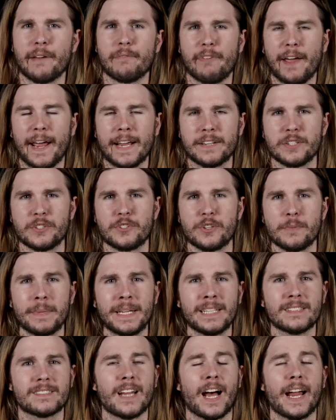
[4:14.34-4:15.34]
advantage. It
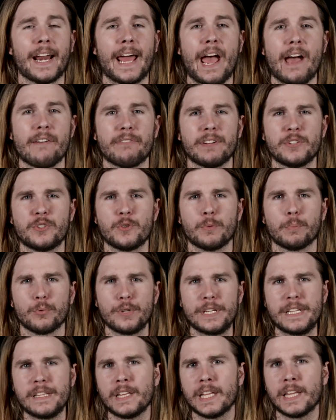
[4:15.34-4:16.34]
means not having to
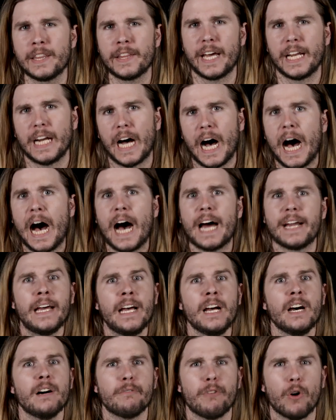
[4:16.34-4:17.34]
breathe in that hot
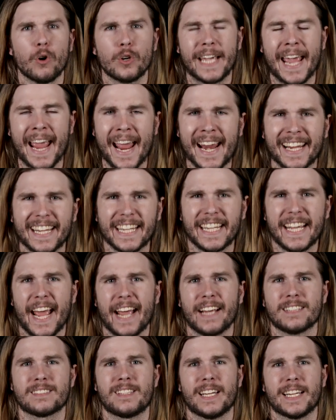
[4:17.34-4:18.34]
volcanic
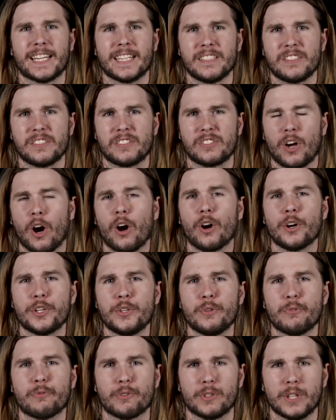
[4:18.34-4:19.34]
gas that can scar
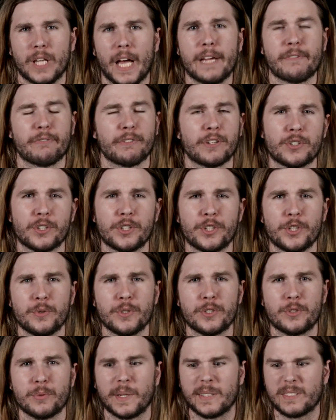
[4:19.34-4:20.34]
you for life and turn
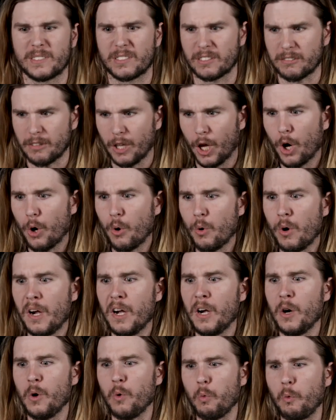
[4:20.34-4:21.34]
you into a slow,
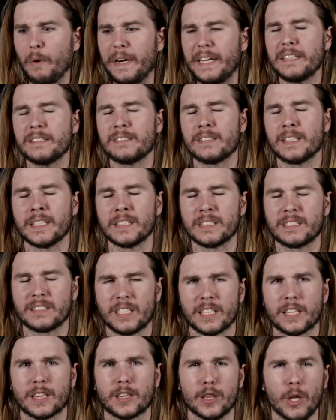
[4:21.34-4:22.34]
wheezing
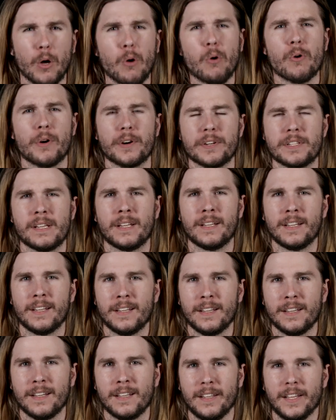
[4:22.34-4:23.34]
Sith Lord.
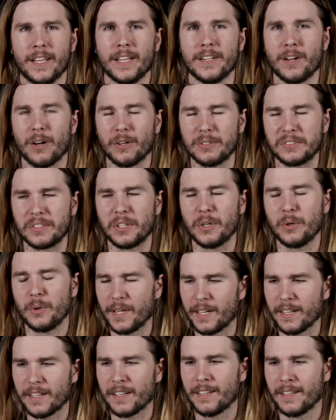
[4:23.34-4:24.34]
And
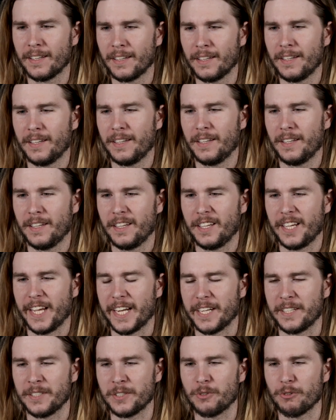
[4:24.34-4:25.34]
also a
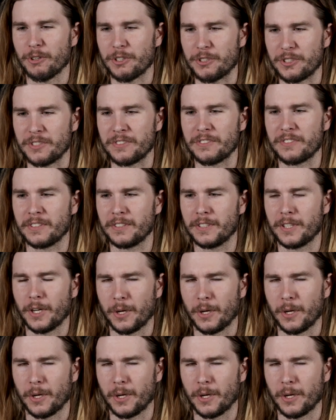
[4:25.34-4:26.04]
Hayden Christensen